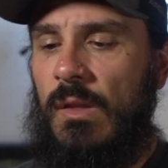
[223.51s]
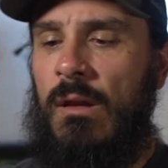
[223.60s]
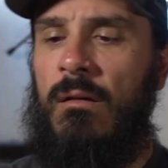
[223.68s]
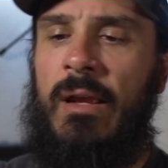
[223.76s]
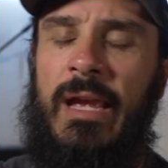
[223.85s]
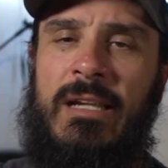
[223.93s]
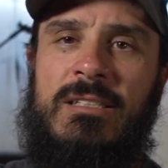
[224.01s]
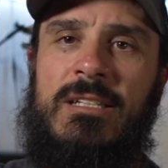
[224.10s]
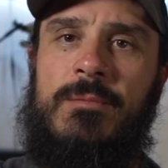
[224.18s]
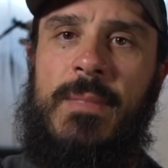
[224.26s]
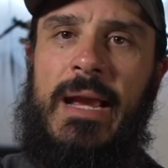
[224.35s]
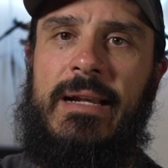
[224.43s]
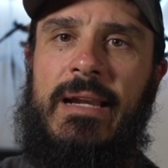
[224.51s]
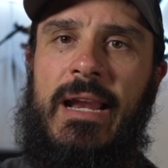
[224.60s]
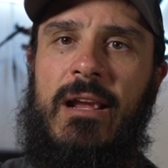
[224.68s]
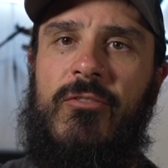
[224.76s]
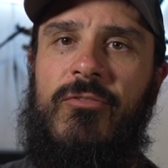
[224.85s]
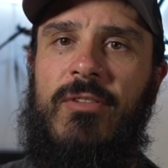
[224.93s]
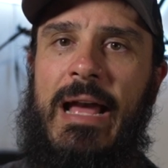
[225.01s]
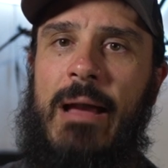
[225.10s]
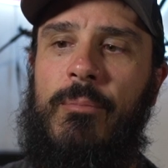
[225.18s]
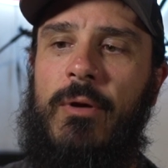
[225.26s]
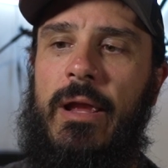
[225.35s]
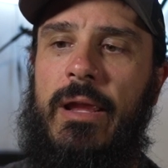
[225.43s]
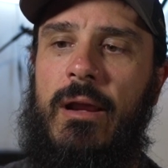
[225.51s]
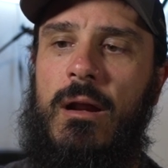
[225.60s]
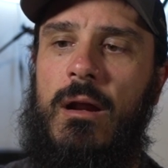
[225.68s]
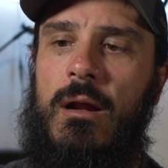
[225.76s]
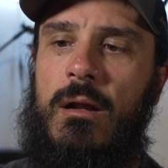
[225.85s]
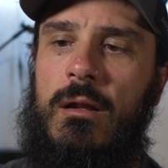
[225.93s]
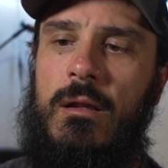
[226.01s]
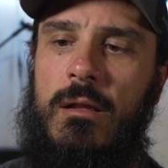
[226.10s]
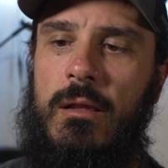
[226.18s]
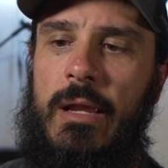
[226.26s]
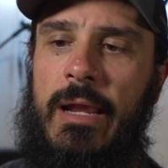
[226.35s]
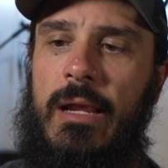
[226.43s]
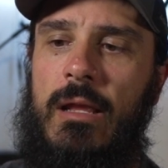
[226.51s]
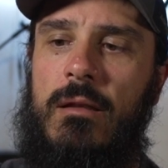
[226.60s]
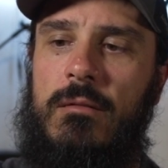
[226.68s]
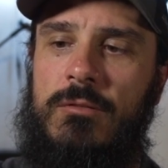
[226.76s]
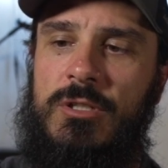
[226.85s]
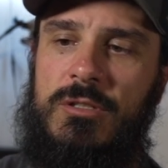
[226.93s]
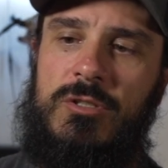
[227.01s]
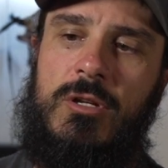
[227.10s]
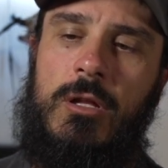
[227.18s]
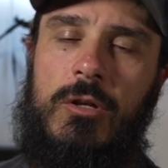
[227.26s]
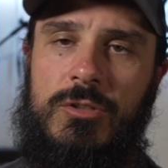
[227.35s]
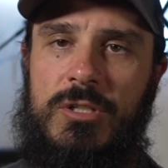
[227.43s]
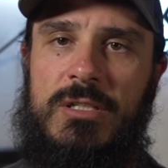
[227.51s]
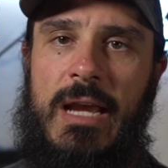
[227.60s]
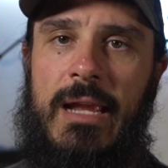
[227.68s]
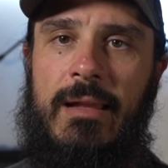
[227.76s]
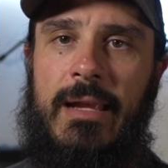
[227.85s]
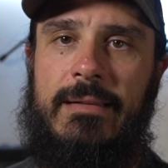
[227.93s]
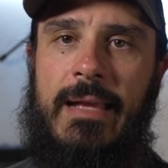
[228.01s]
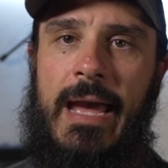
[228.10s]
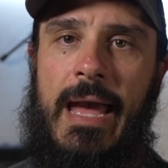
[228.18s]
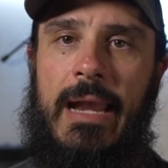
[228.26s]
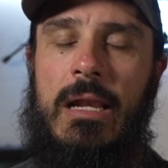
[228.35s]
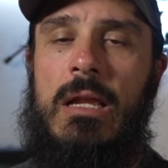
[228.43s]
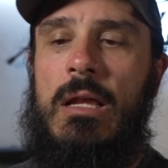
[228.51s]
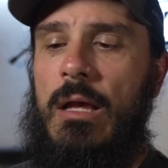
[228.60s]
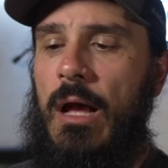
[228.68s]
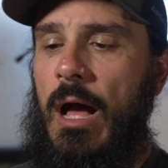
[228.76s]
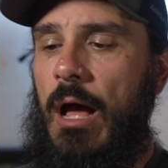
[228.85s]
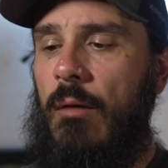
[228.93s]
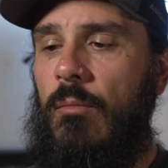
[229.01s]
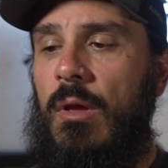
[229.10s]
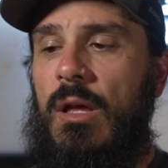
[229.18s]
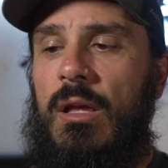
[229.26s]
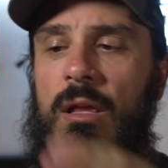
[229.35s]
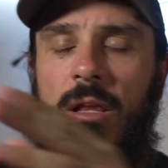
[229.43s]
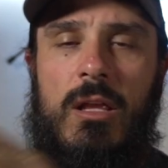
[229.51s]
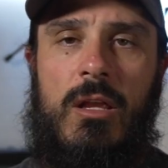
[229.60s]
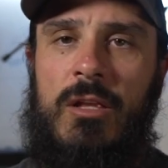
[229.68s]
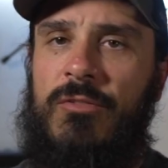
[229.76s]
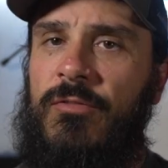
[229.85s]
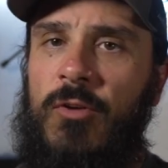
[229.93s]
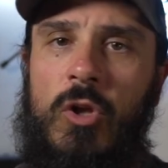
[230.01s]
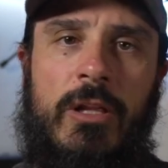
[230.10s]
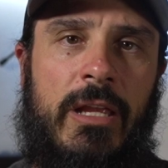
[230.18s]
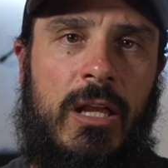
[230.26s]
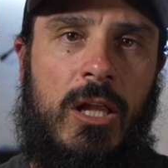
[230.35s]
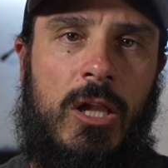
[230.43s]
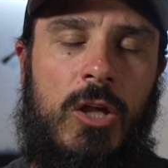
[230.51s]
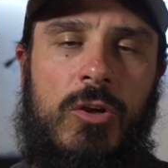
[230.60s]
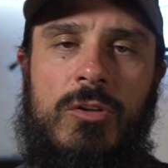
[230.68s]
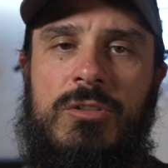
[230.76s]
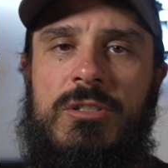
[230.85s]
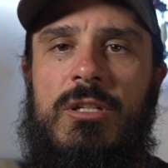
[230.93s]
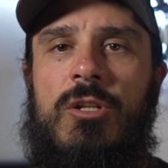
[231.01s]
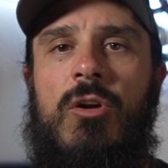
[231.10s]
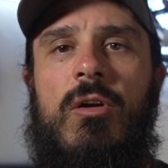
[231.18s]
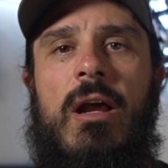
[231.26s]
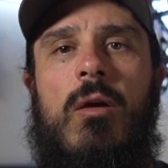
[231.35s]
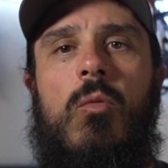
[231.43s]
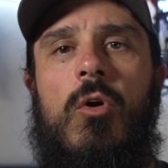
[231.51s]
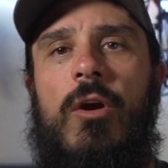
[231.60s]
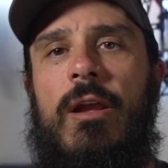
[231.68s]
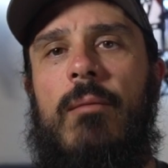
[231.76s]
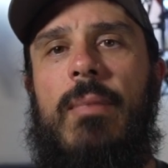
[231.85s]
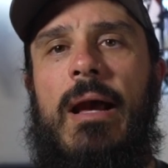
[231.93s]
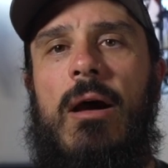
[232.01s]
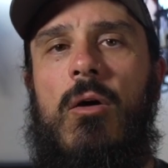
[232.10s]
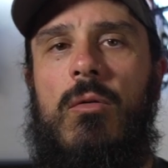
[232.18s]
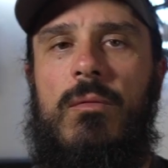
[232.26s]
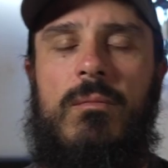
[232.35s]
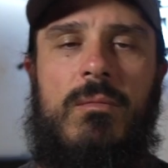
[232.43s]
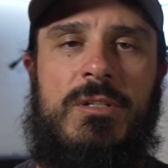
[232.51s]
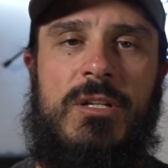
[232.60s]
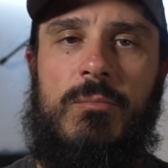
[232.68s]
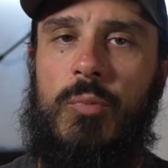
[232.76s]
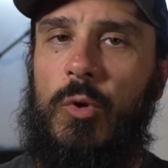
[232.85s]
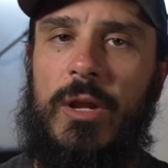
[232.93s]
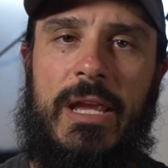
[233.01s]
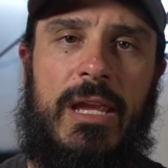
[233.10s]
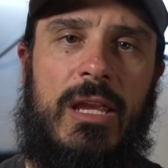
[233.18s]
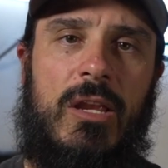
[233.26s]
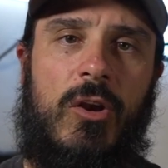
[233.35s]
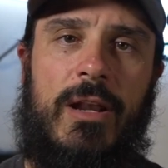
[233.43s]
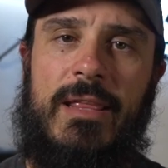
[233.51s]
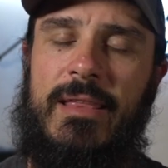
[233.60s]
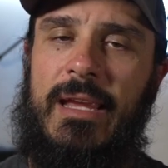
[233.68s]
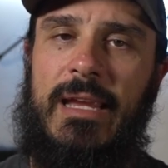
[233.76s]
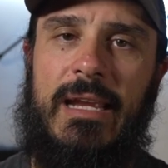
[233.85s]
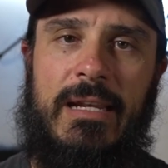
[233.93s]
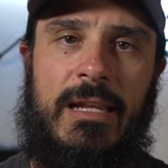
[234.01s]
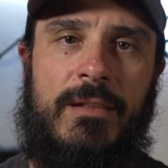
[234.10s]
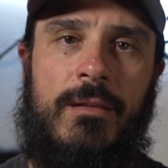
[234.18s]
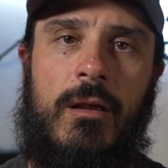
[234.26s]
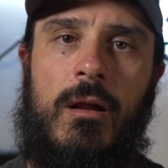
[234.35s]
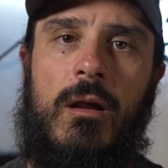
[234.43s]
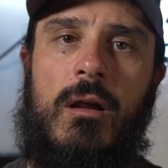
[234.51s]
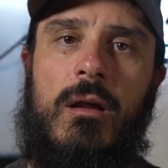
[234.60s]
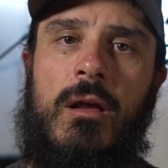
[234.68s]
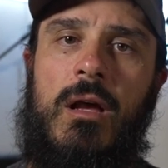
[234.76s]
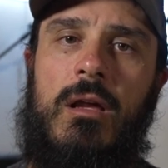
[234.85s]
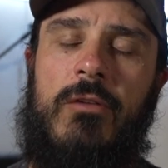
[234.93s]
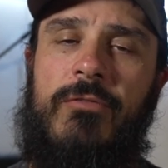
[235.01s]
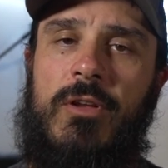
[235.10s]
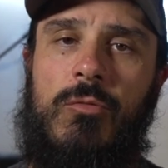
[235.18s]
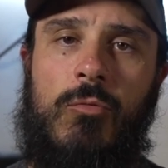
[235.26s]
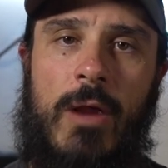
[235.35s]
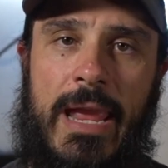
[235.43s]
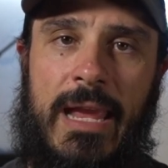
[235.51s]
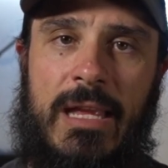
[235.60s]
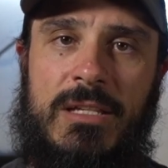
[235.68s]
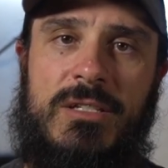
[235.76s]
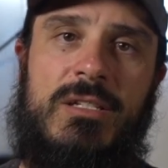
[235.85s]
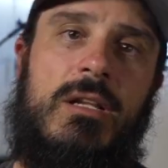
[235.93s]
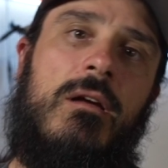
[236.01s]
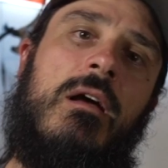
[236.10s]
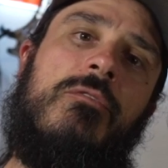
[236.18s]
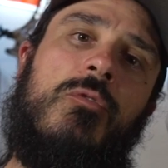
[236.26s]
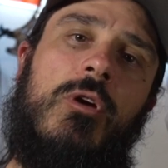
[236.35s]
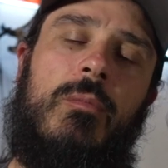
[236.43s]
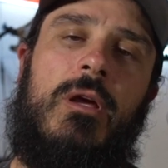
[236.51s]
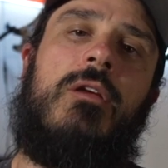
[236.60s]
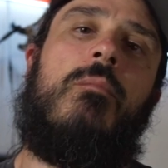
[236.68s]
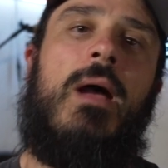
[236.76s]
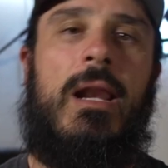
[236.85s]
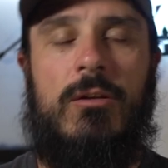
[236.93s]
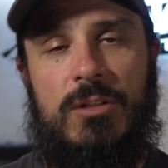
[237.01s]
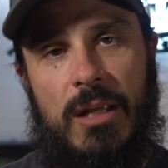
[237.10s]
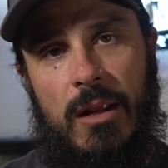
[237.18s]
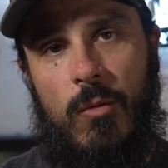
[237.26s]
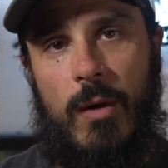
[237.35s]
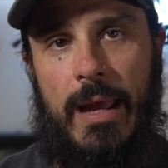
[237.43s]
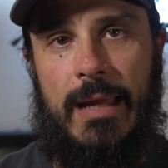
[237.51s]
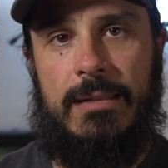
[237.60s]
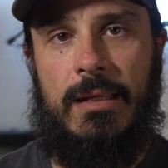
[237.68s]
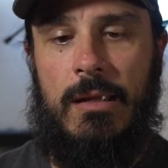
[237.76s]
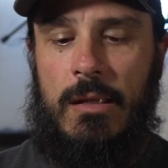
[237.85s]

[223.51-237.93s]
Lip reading: Okay, it's this magnetic flap right here, and it just closes tight like that. It's fully enclosed. You don't got to worry about debris or anything getting in there. If it rains, you don't have to worry about your binos getting wet.